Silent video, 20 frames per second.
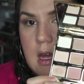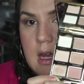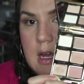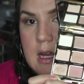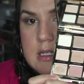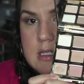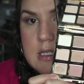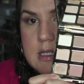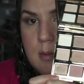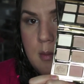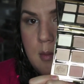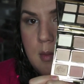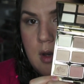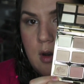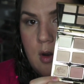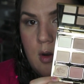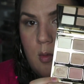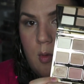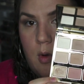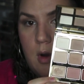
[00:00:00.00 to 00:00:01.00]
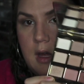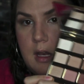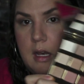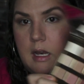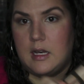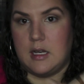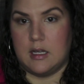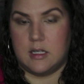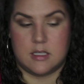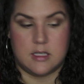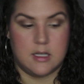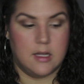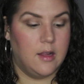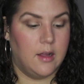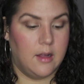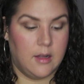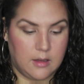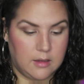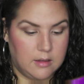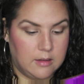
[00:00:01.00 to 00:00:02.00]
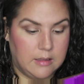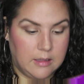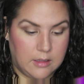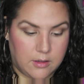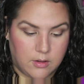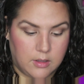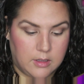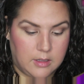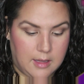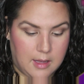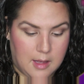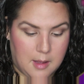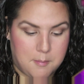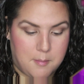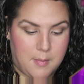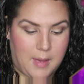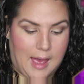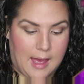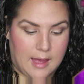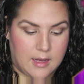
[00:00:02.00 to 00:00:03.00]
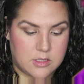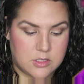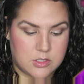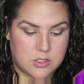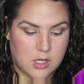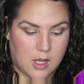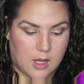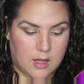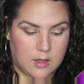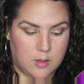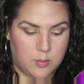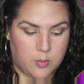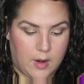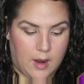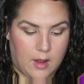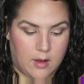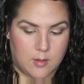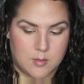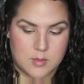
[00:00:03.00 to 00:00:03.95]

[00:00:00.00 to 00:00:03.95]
It's the middle one, and it's literally a matte chocolate brown.